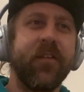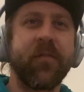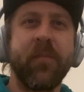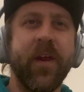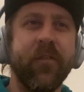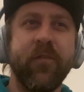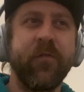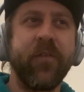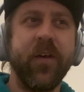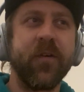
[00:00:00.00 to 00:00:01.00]
just made it
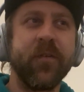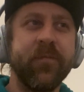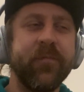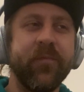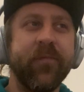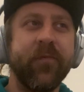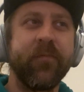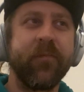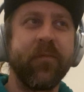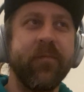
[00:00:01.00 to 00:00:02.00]
feel
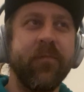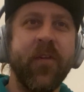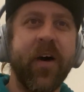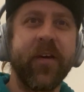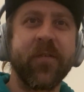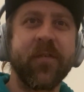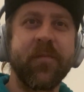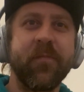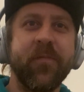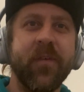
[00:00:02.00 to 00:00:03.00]
not
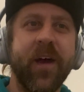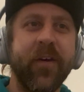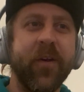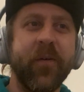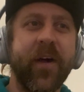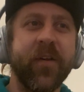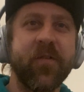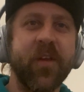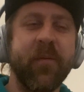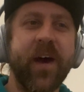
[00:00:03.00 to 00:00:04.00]
as, I don't know, not
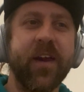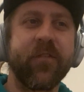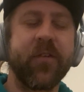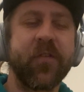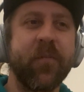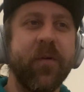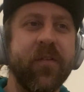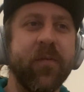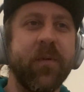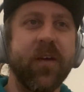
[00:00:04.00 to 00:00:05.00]
as cinematic for some
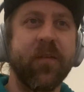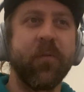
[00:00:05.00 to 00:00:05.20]
reason, because